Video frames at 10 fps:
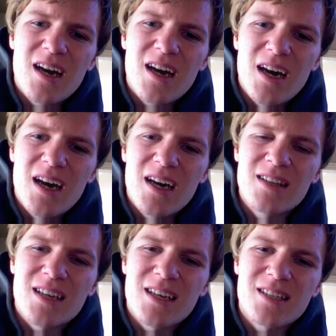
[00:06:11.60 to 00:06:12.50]

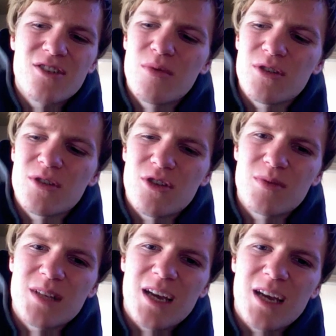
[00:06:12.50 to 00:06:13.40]
like snowboard slope
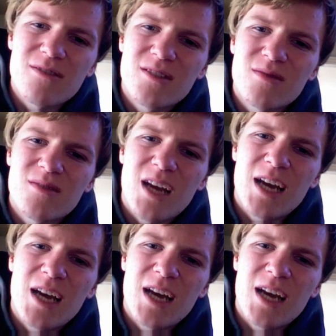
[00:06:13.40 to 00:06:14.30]
style is just,
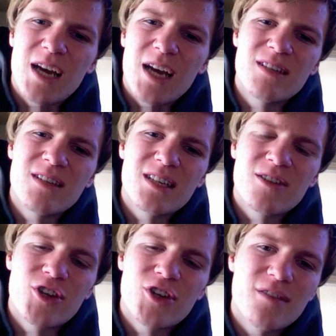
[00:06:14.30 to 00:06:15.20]
I'd have to say, the least
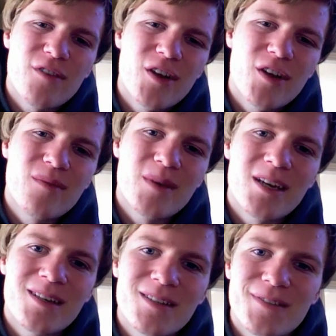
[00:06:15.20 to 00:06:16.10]
interesting event,
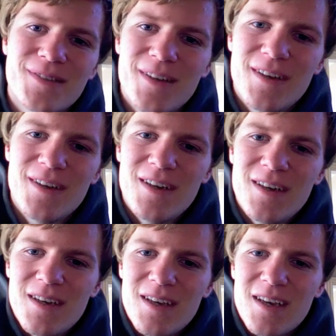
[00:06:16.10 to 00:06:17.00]
because
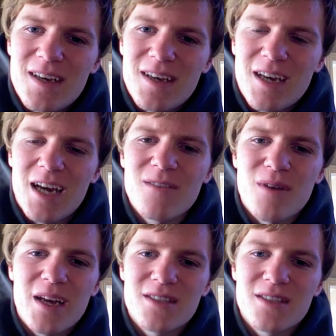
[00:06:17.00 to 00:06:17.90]
like I
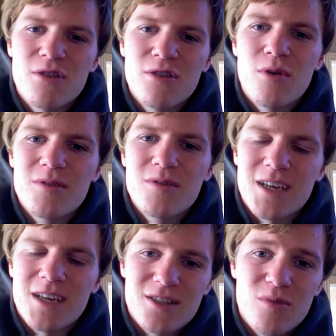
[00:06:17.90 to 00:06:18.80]
don't hate
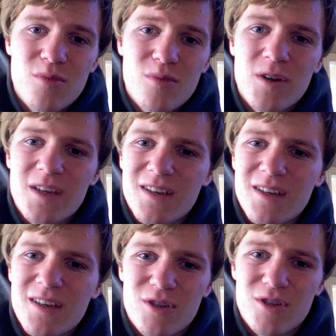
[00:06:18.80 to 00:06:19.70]
snowboarding
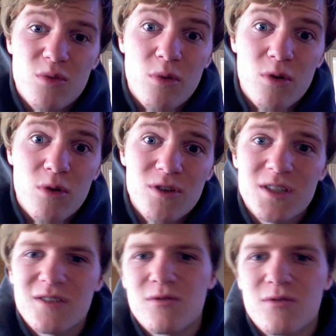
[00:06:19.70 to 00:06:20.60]
or
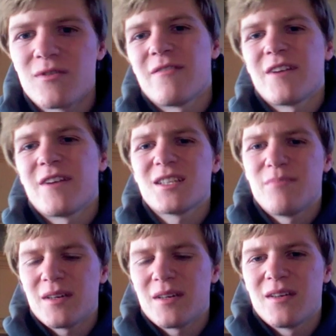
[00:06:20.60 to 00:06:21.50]
snowboarders or the events,
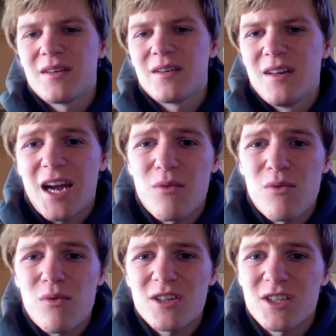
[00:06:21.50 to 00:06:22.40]
but like I
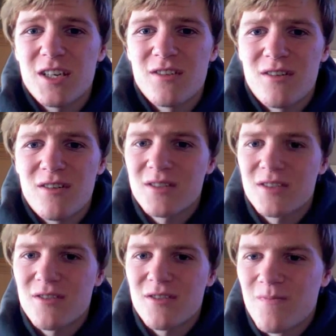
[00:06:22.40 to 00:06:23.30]
watched it and all,
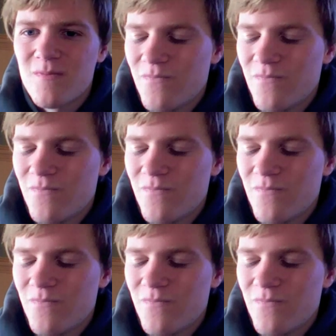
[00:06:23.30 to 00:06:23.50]
so